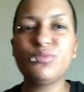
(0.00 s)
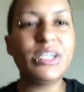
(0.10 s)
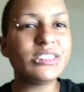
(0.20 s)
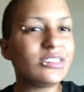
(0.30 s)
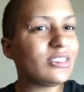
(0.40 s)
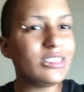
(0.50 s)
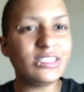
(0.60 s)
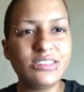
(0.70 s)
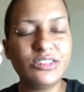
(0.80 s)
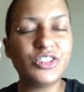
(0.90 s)
is
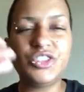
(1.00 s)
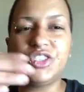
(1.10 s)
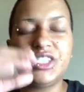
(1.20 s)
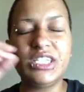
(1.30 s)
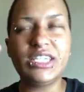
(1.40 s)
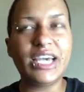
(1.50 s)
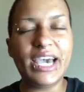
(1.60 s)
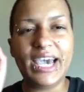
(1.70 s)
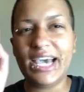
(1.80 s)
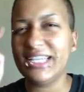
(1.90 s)
basically she
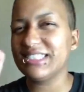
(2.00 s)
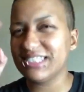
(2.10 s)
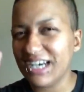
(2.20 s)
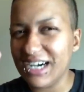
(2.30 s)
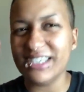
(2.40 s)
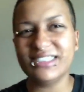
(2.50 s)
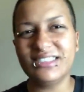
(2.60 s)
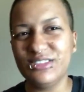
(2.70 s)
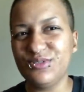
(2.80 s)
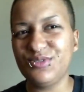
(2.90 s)
has
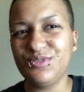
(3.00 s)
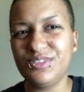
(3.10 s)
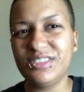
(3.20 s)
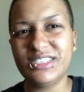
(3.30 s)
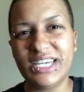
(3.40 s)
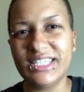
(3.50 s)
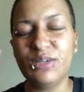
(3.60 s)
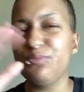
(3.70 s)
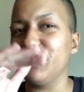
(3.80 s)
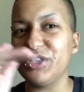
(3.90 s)
kind of said
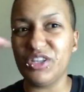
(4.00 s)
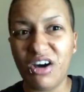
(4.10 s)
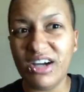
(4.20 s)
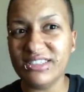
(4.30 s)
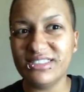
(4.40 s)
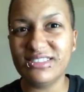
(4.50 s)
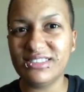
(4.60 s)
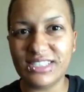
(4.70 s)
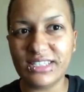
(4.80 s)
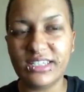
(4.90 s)
it, but not
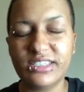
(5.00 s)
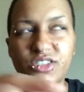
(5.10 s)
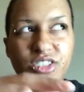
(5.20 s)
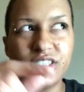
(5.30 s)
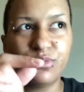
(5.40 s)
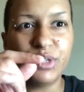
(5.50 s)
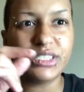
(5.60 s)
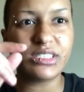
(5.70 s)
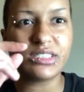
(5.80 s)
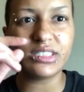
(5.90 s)
said it. She's
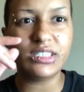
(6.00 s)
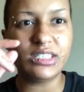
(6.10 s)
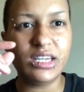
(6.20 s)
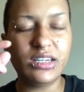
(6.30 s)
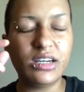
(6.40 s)
basically,